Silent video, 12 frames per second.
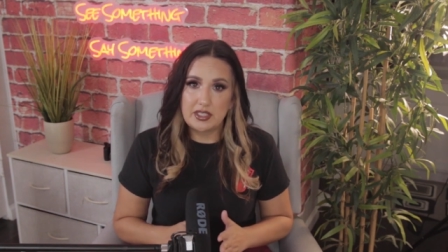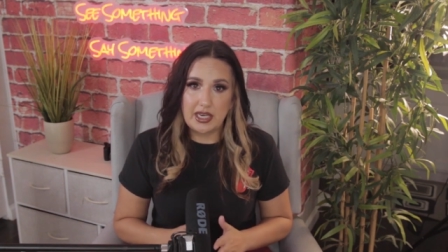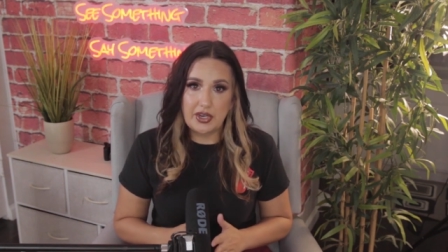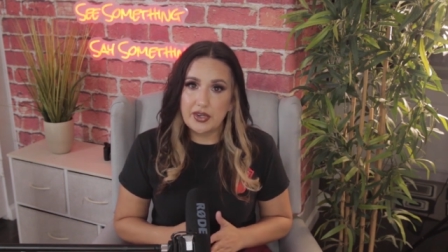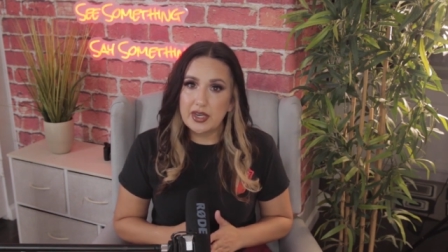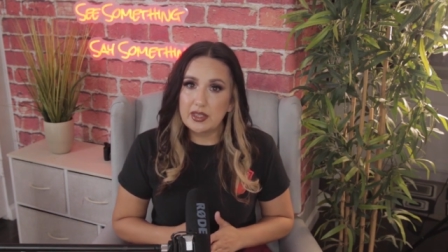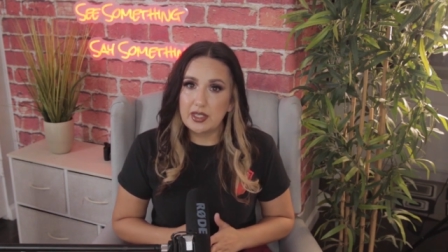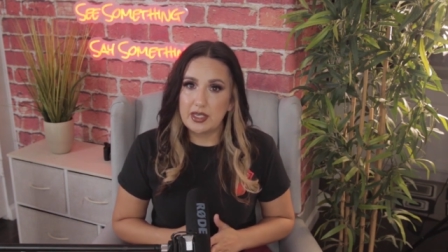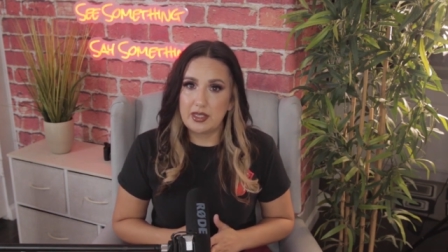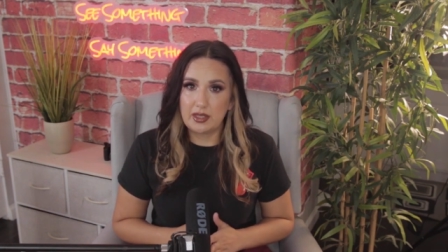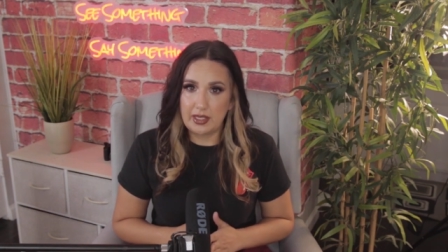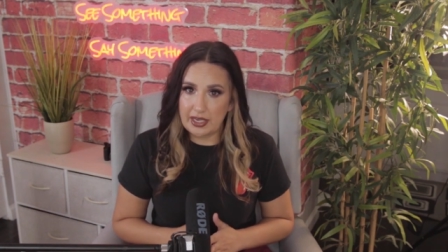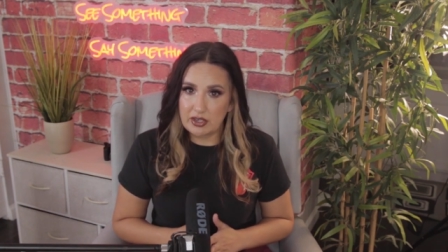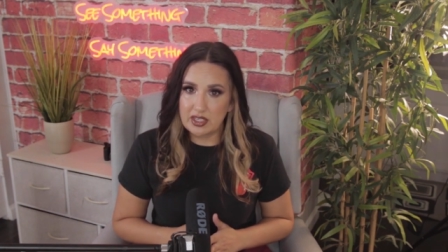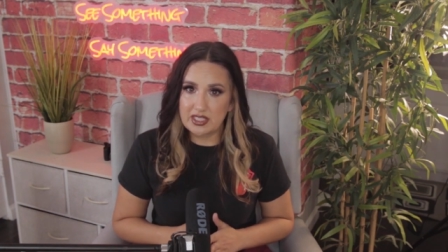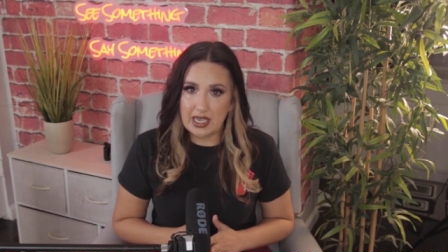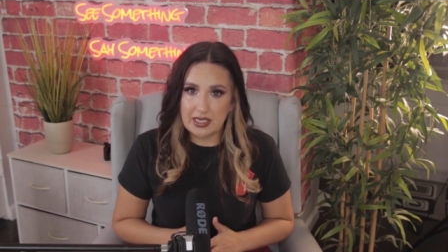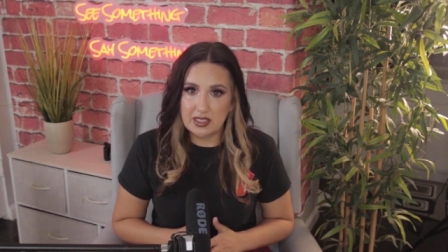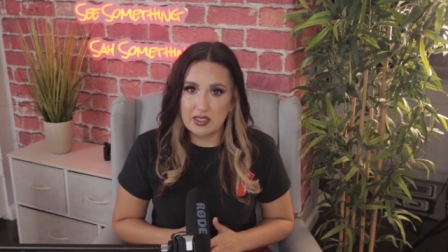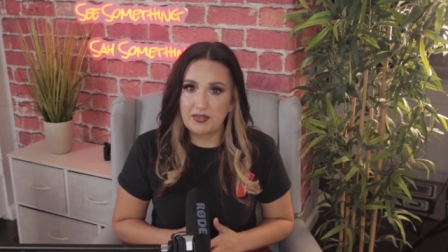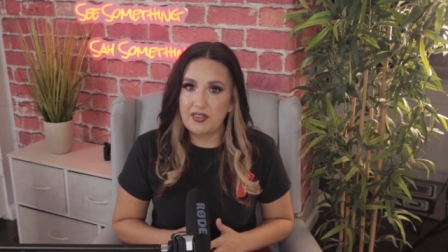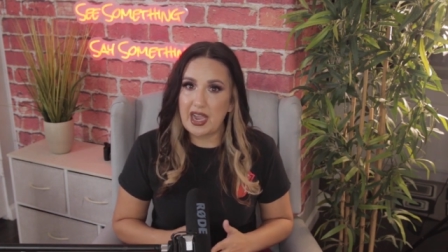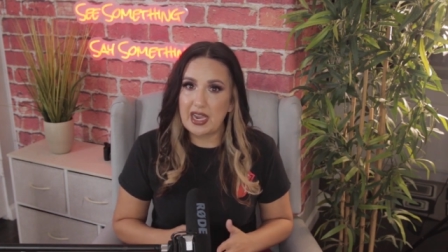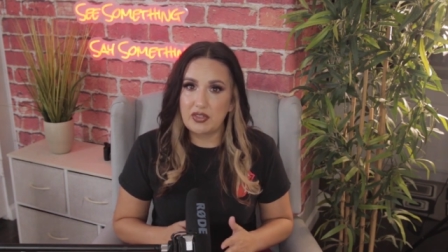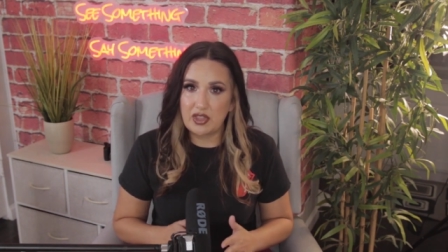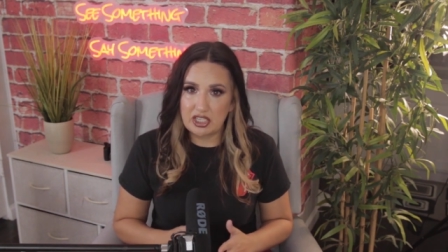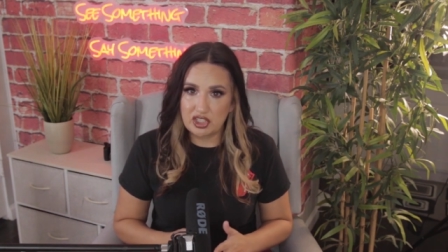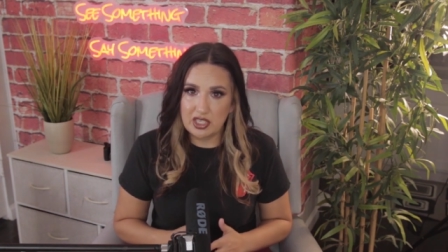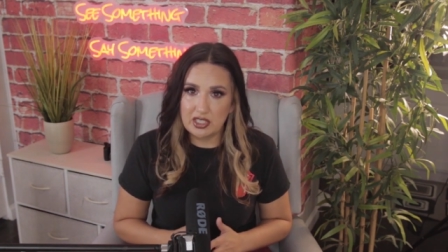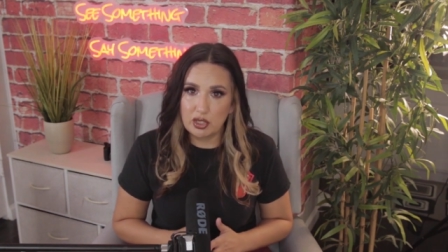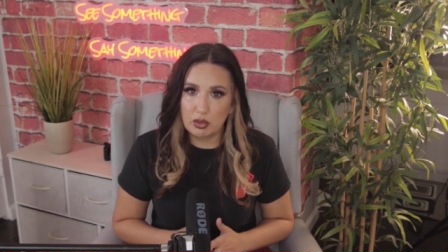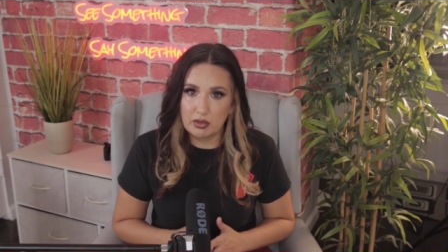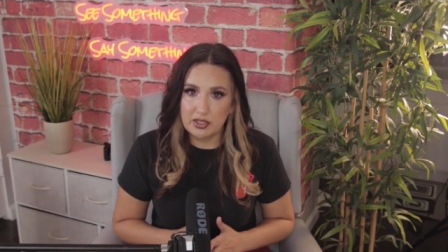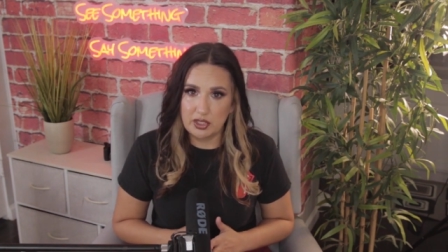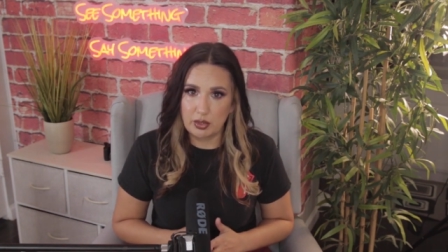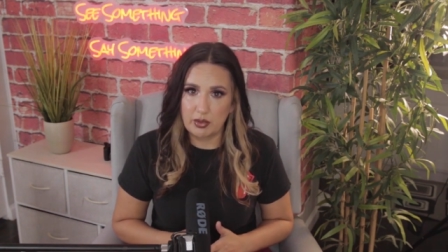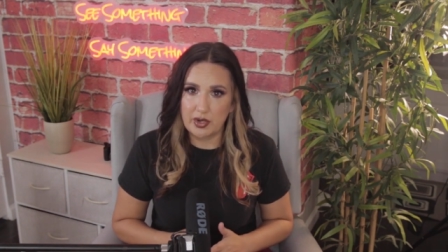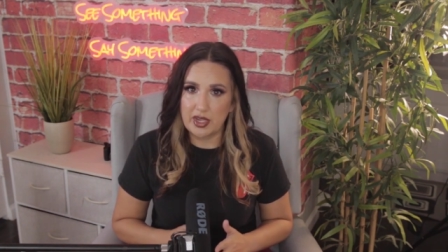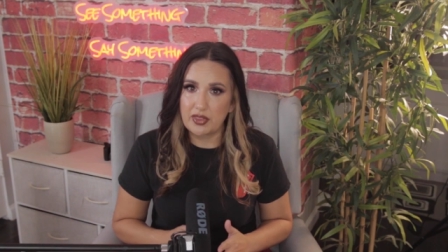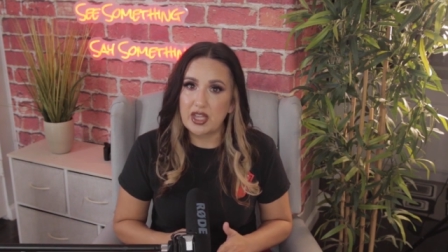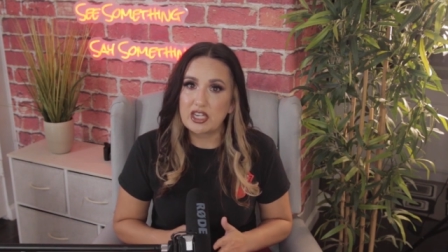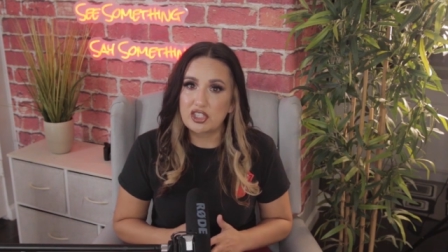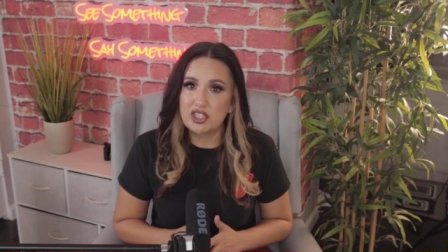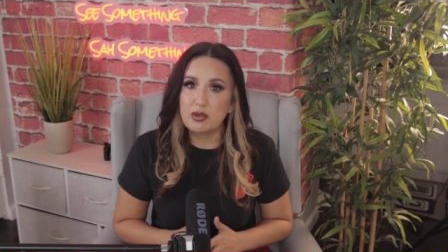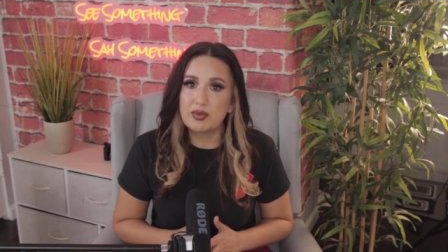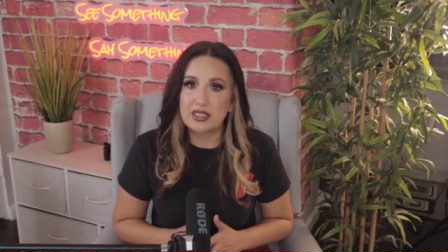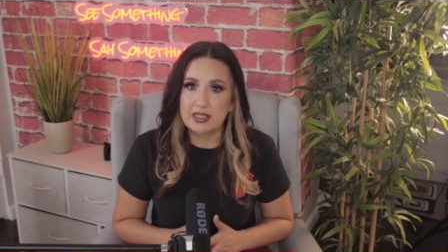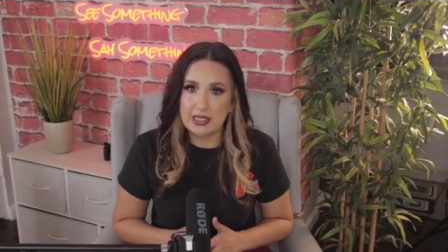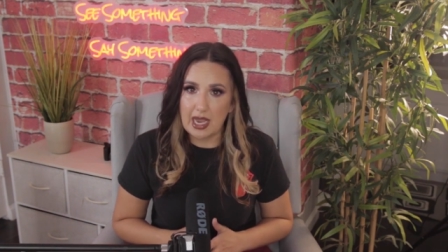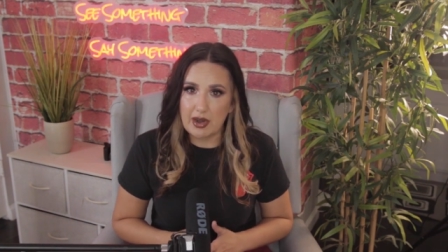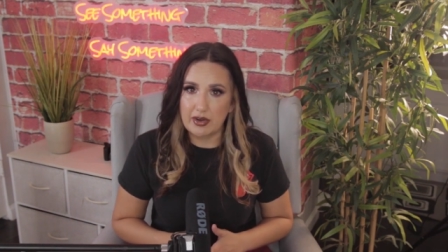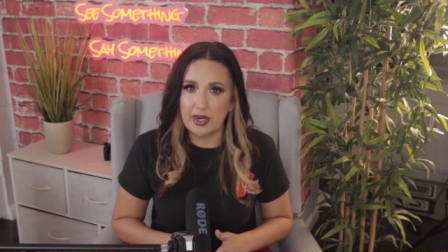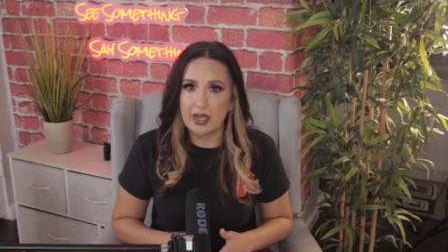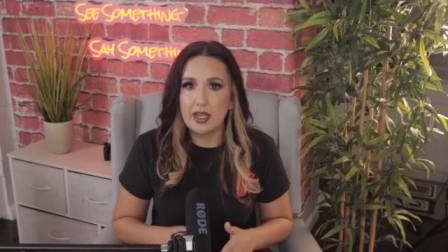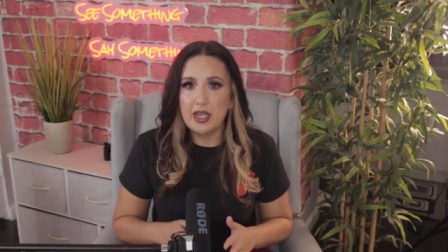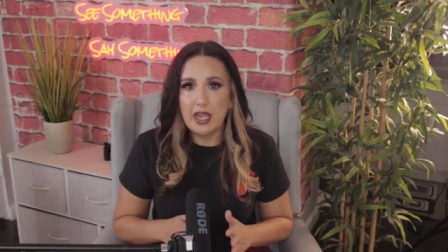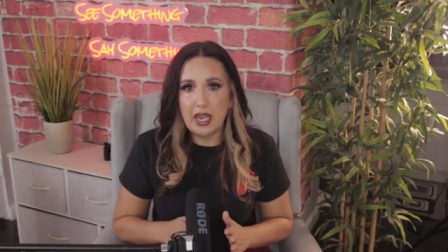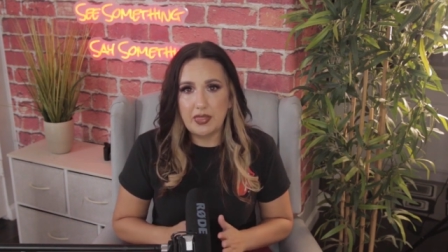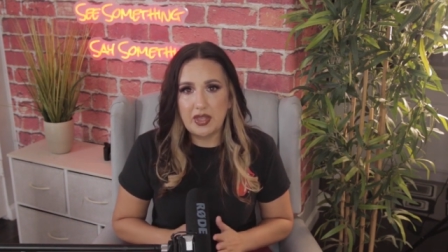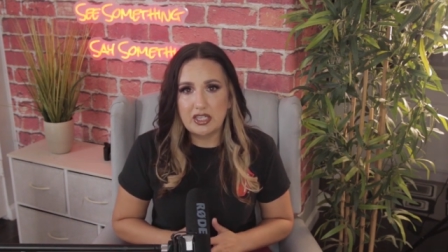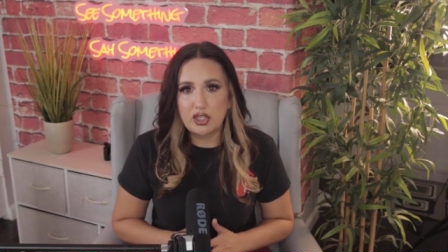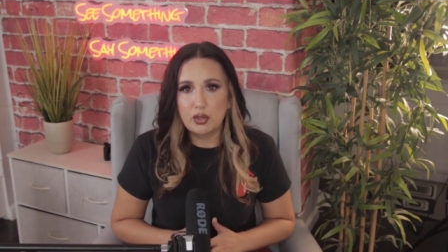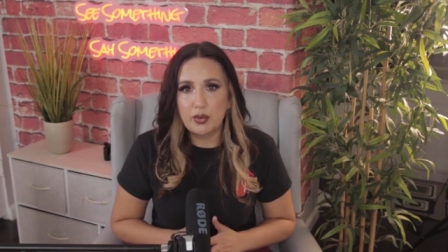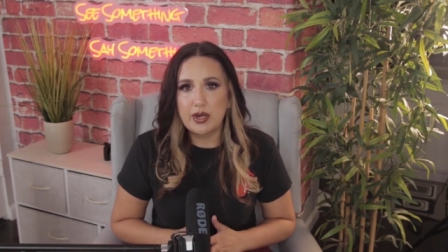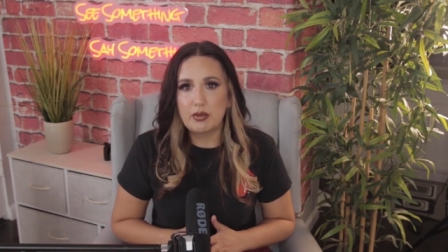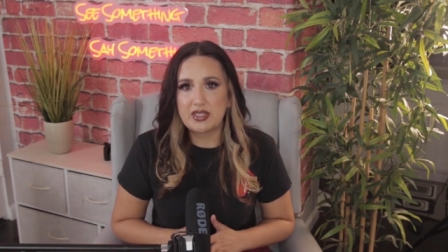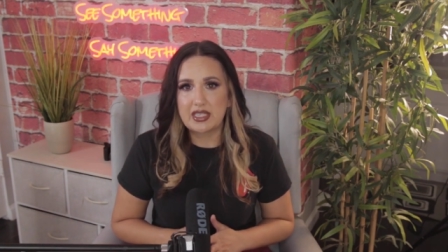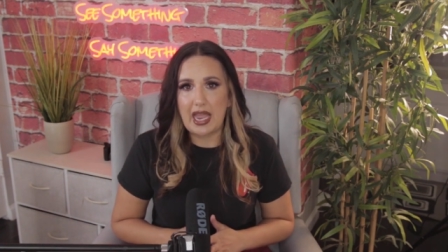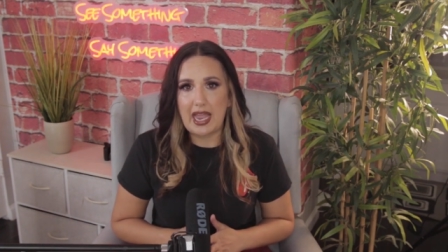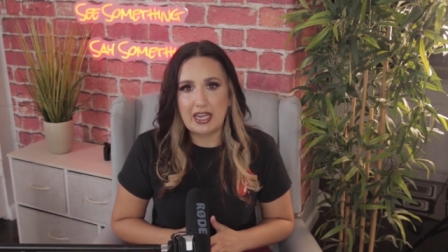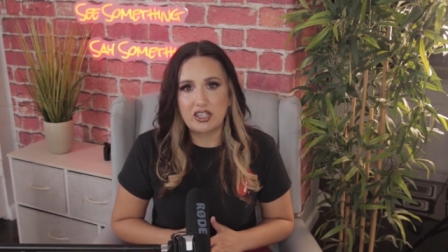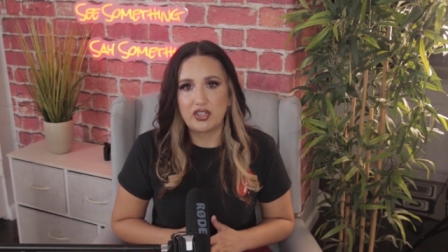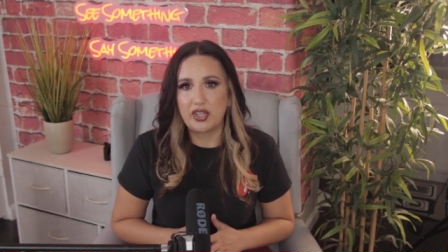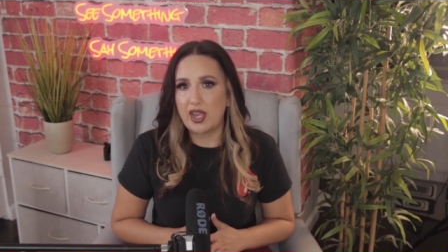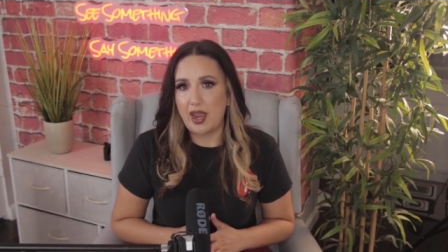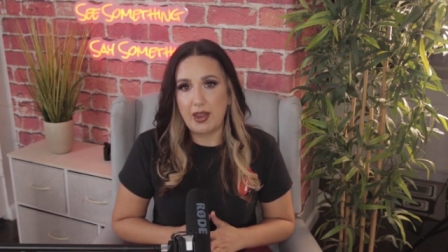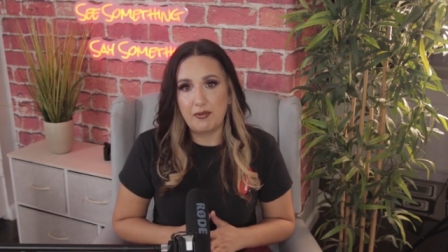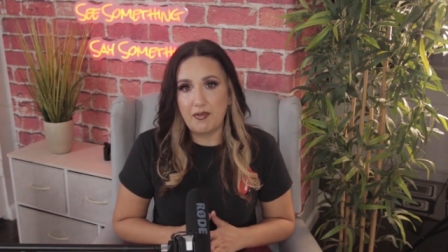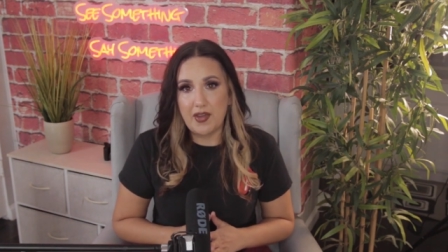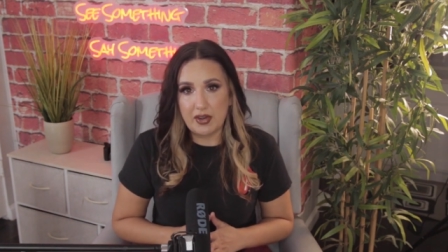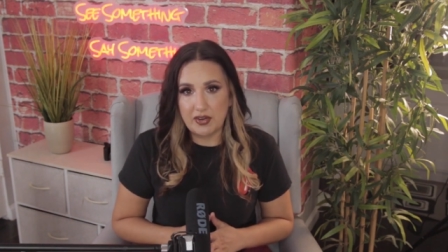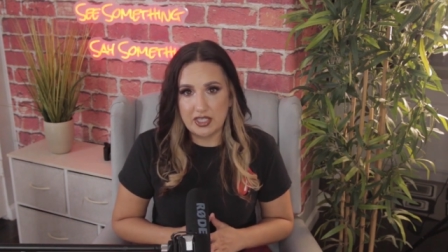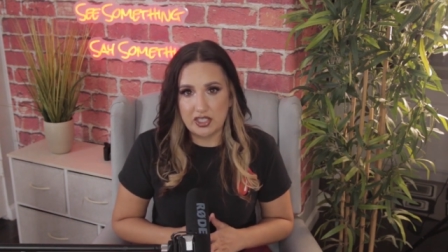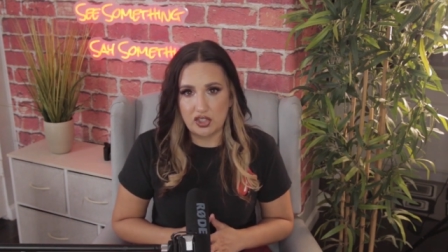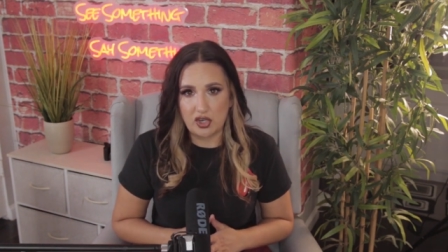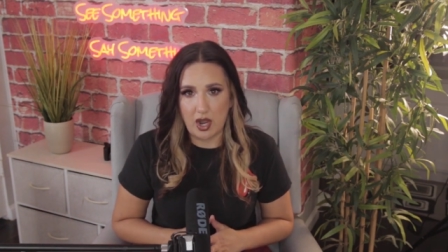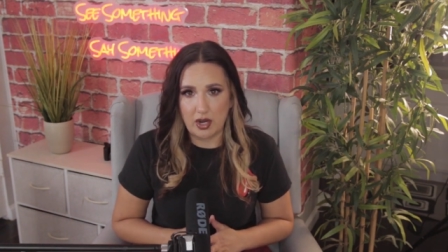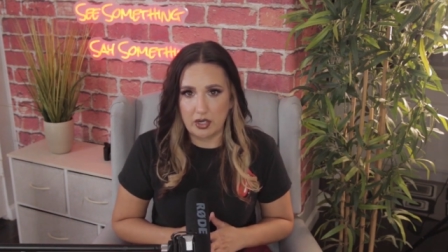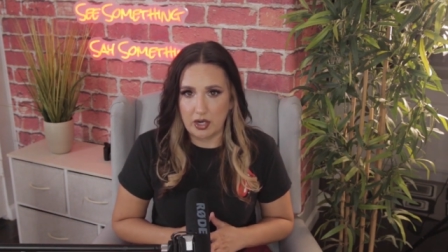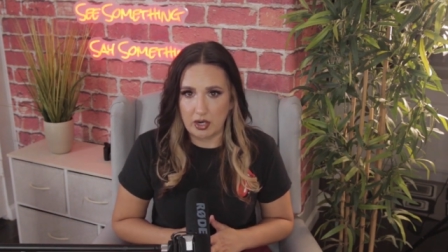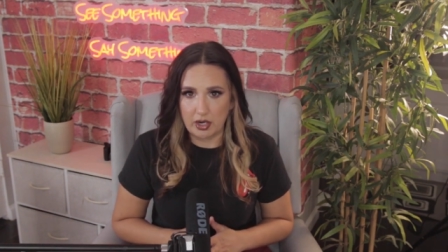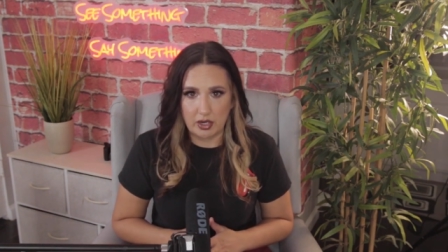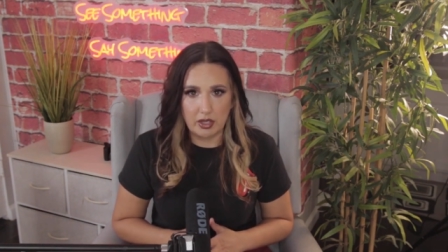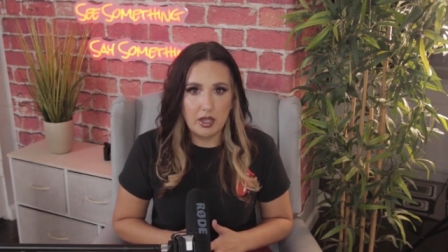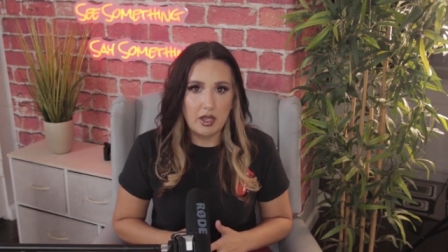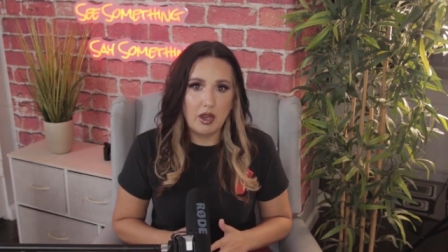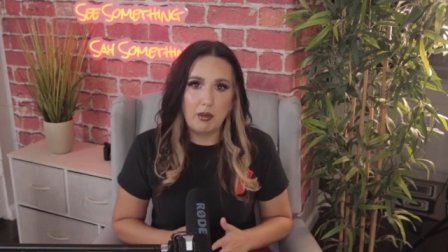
Terry Lynn later testified that she told Tori that she was sorry and that Tori was actually a very strong girl,